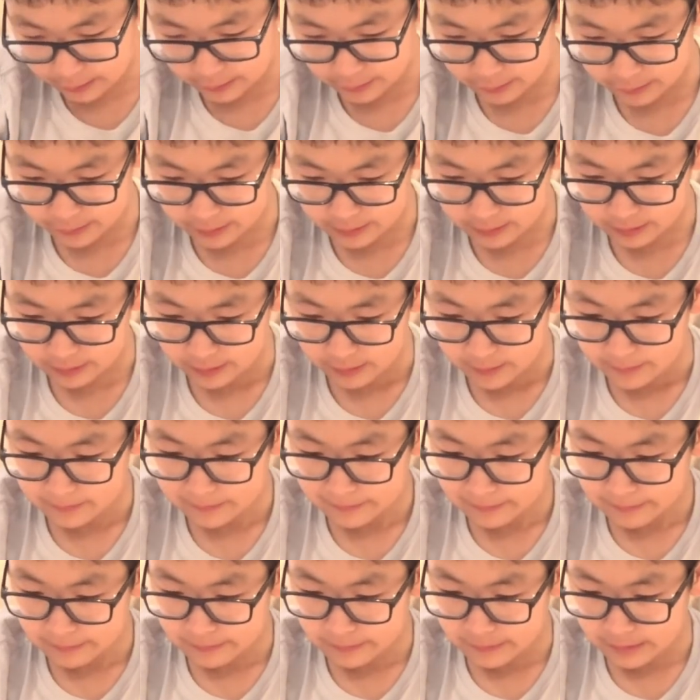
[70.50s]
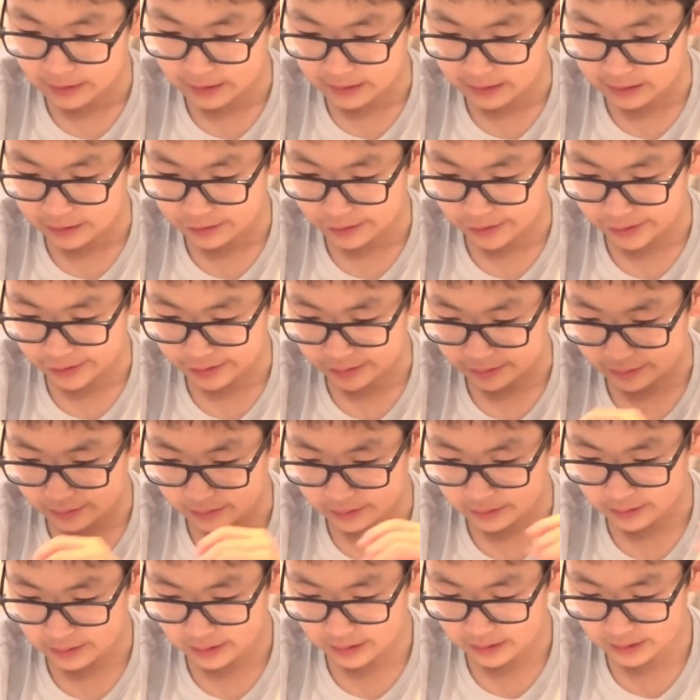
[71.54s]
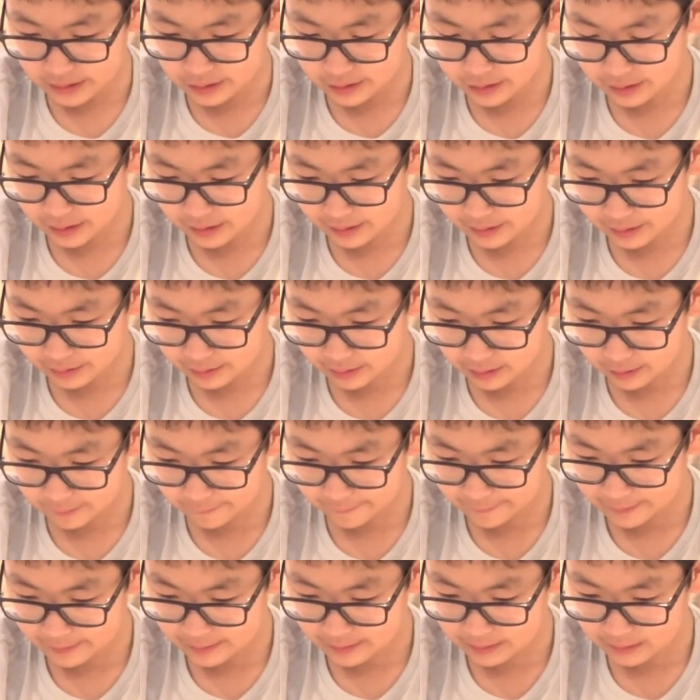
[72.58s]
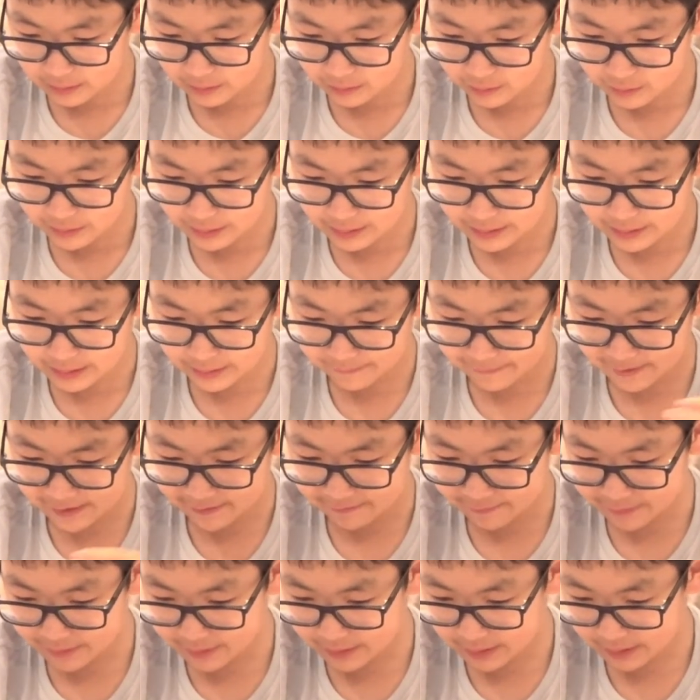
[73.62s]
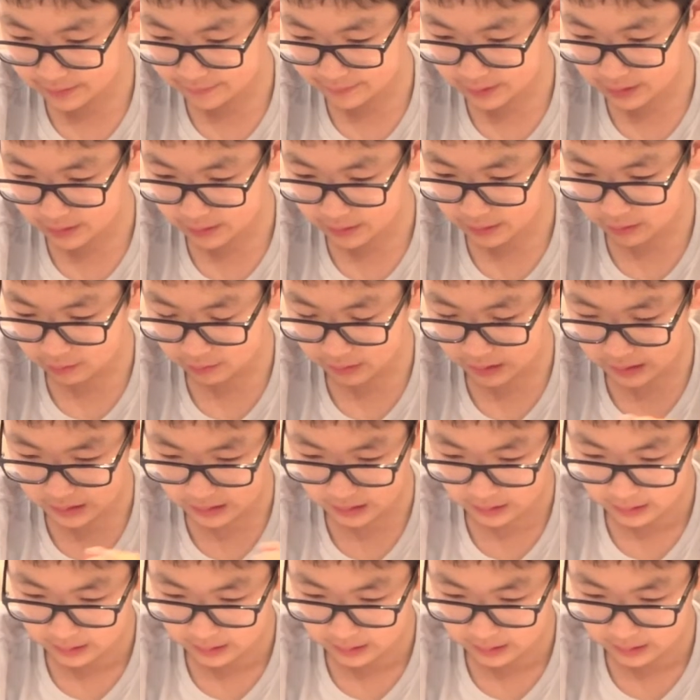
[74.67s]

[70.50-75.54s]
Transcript: Jerusalem, and he charged them: he thus he shall do in the field of law and faithfulness and with your whole heart.